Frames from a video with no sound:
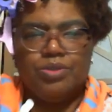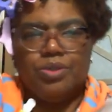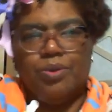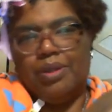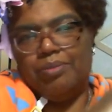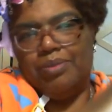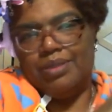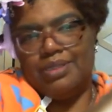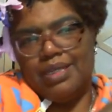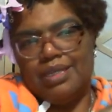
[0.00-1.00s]
Quite a big
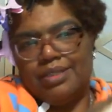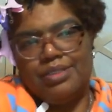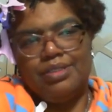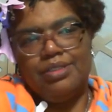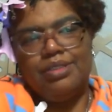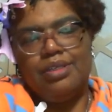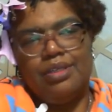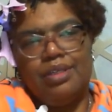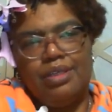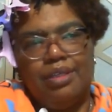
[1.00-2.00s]
section.
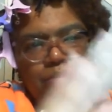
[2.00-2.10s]
I'm